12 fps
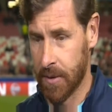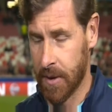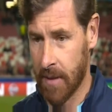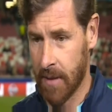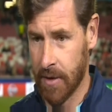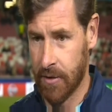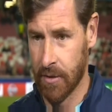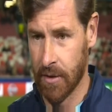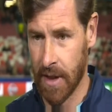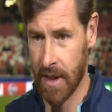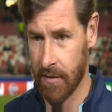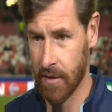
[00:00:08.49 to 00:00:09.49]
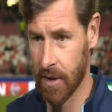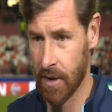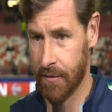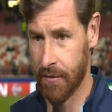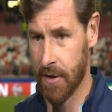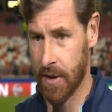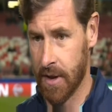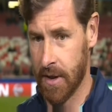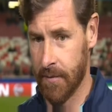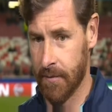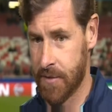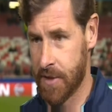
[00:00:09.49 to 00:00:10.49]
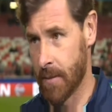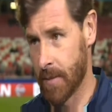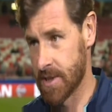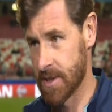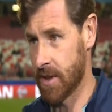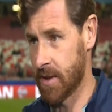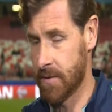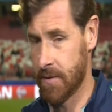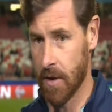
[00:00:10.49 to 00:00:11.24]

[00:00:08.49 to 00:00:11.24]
we come into a level of um, Champions League.